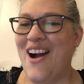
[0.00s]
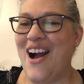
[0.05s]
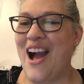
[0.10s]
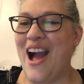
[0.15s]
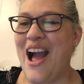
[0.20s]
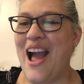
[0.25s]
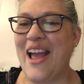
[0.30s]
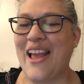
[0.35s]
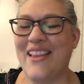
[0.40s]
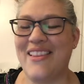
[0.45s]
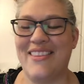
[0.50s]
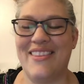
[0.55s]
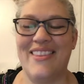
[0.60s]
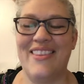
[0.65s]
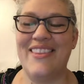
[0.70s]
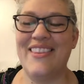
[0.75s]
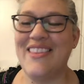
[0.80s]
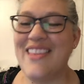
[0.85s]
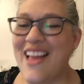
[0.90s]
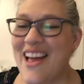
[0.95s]
I
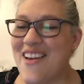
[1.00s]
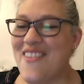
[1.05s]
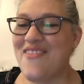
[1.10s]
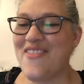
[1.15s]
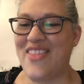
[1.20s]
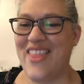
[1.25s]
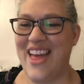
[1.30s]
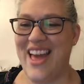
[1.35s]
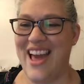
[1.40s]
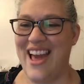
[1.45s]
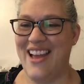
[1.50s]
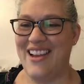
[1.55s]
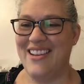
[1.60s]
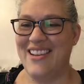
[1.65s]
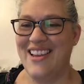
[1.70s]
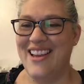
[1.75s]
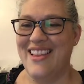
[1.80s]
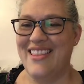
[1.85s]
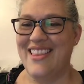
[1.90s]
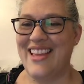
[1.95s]
love that,
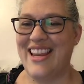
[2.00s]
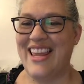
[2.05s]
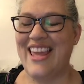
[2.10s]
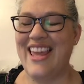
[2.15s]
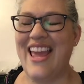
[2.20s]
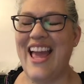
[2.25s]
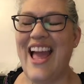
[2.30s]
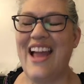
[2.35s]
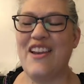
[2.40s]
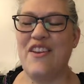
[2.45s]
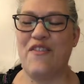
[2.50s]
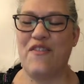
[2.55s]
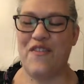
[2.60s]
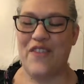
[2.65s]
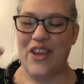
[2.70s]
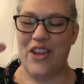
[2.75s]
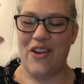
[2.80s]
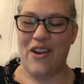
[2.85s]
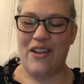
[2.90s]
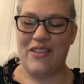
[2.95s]
that he had to
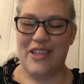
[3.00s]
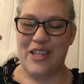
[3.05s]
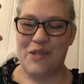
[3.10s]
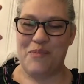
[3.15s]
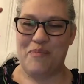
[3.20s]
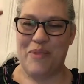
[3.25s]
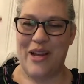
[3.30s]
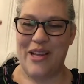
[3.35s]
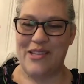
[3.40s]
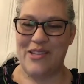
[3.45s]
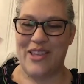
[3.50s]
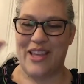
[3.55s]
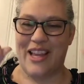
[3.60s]
figure out this puzzle,